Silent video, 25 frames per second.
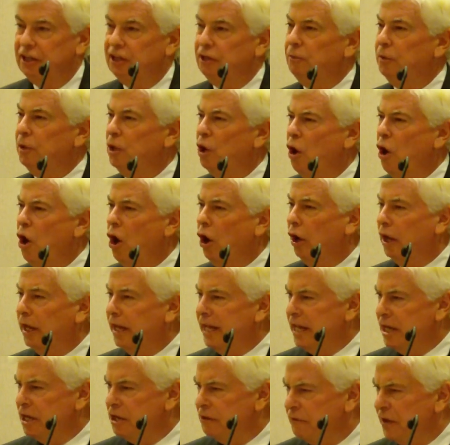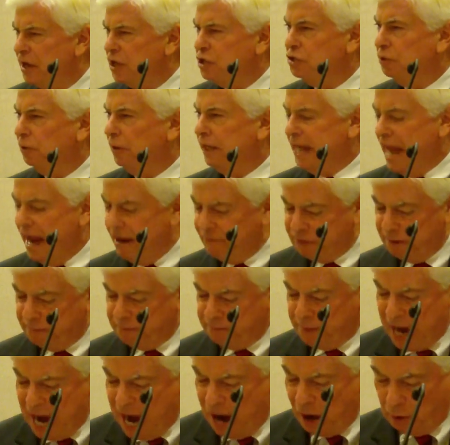that we all individually have the
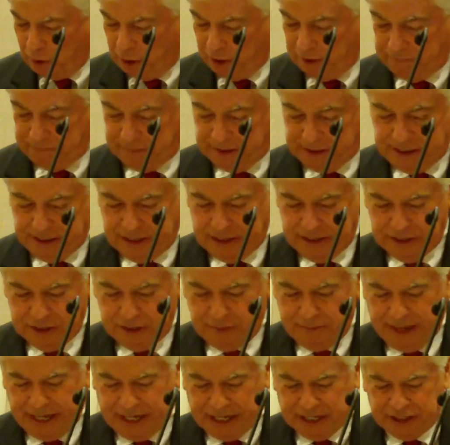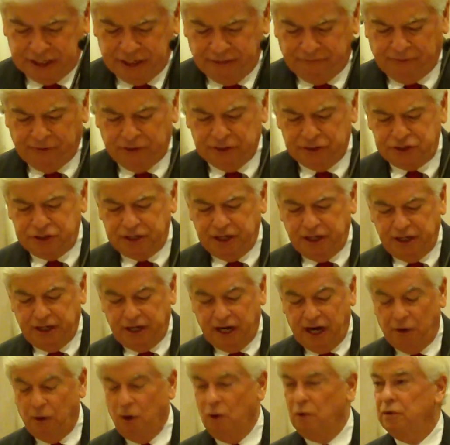power to make a difference
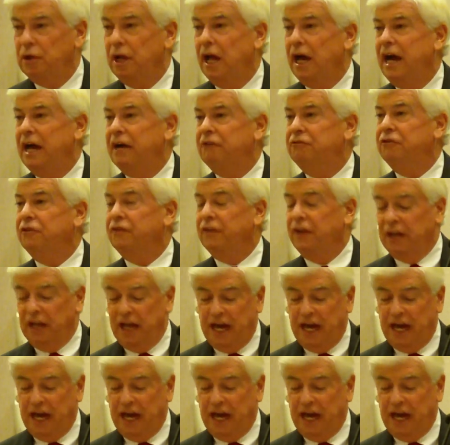in our own lives and the